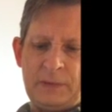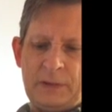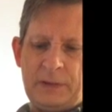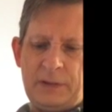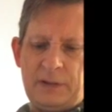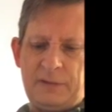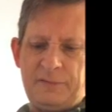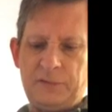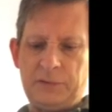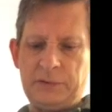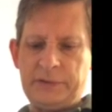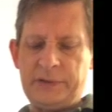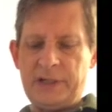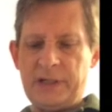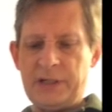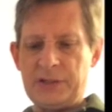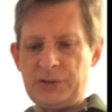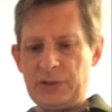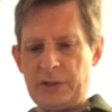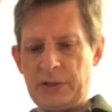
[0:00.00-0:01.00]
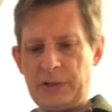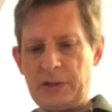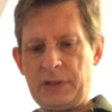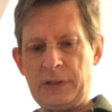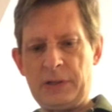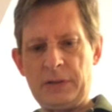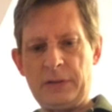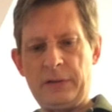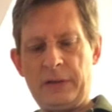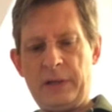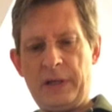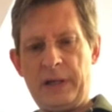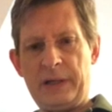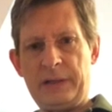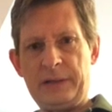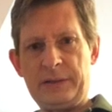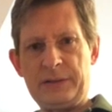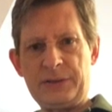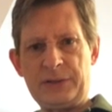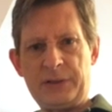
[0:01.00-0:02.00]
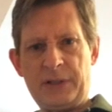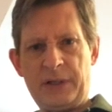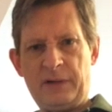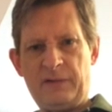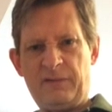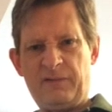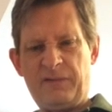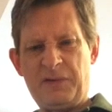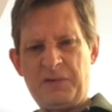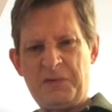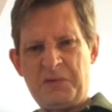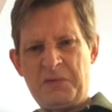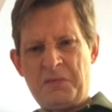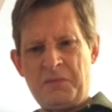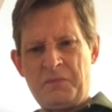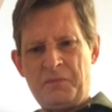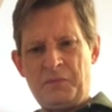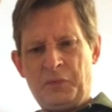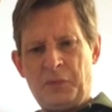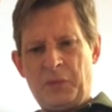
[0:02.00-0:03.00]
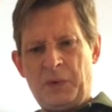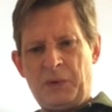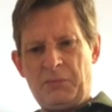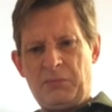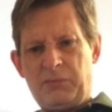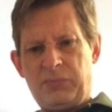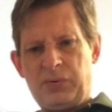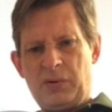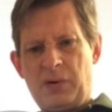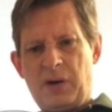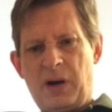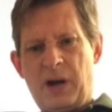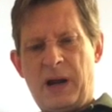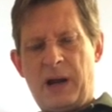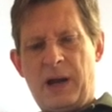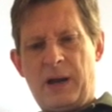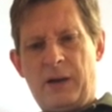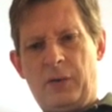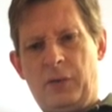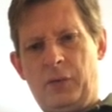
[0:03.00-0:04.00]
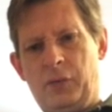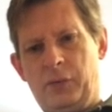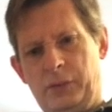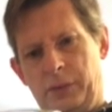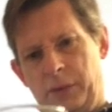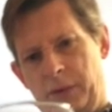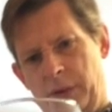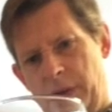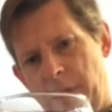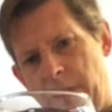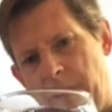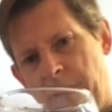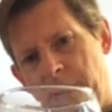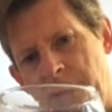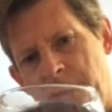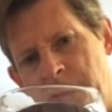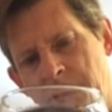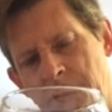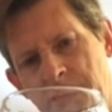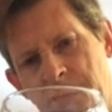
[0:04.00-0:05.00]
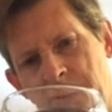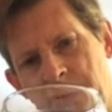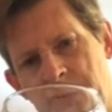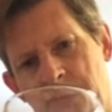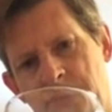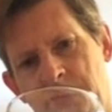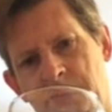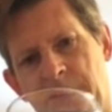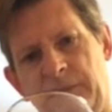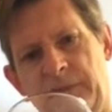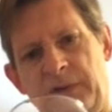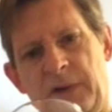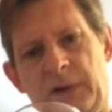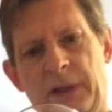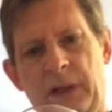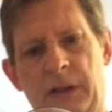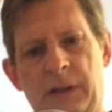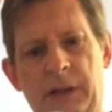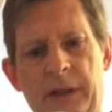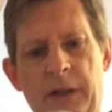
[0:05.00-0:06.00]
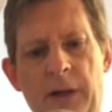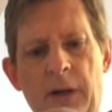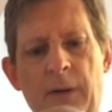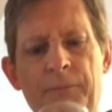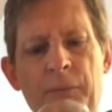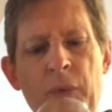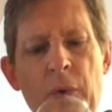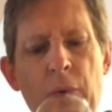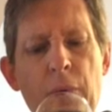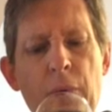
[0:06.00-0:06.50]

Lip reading: Get a full taste. Look at the color of that. It's kind of brown, but fairly clear.